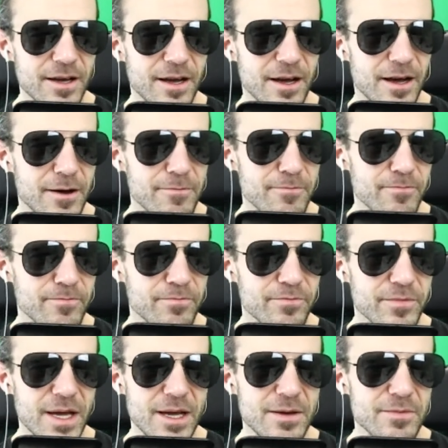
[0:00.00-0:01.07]

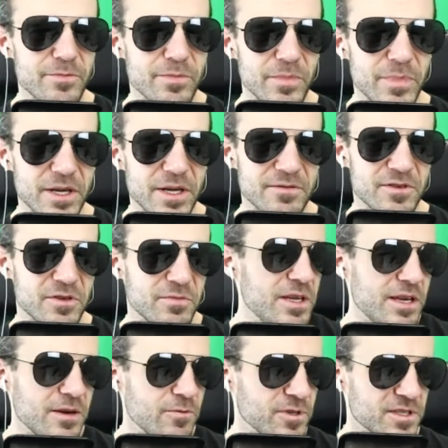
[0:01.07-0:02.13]
But to
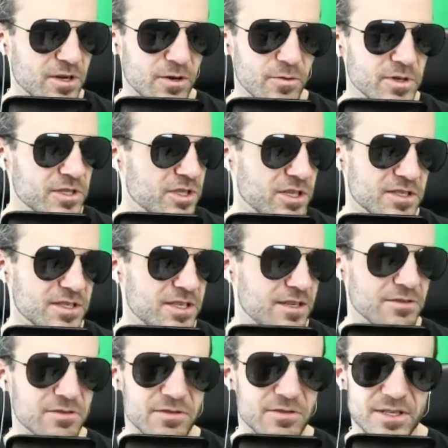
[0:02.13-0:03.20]
me, it was always just
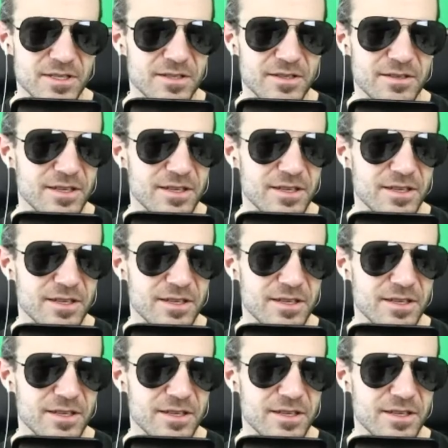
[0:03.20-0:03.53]
interest.